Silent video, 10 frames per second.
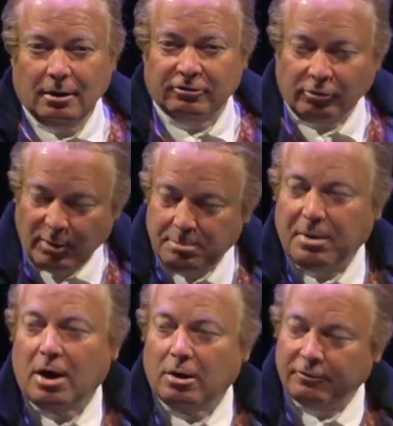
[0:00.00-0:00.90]
And so we
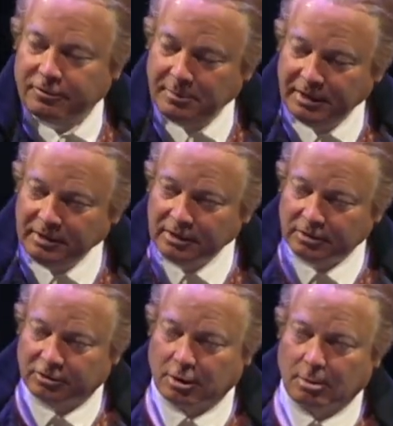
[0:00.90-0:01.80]
borrowed from
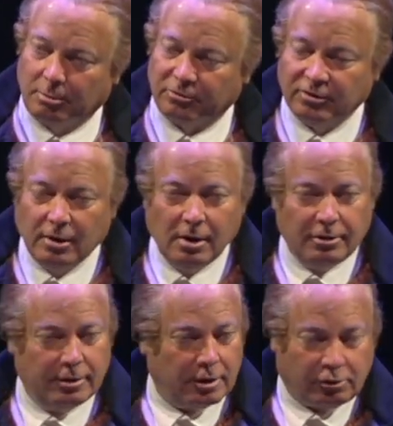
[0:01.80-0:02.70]
Indian terms.
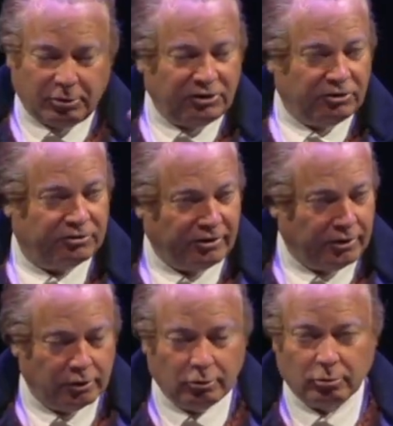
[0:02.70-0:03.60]
There are creatures in
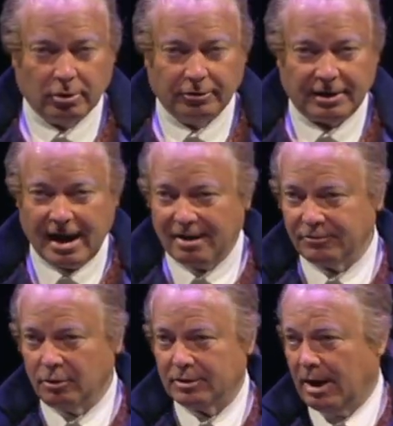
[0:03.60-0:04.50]
the New World that
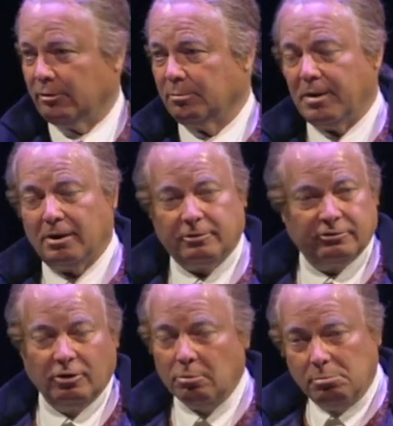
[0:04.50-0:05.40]
have no counterpart.
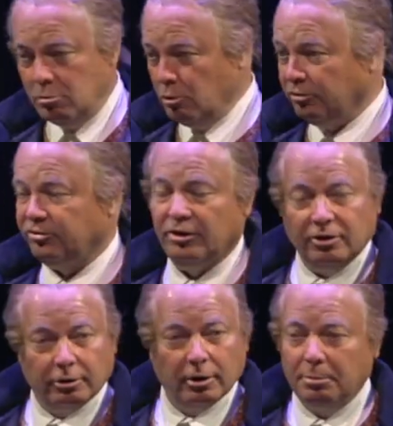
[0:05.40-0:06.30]
There's no moose in
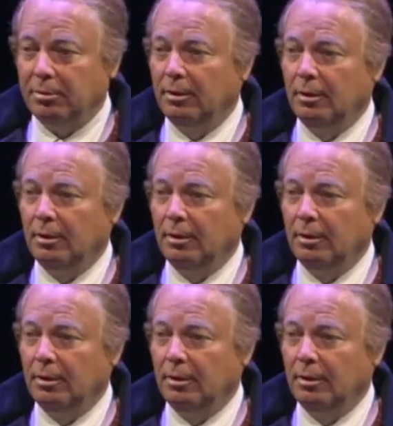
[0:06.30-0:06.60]
Europe.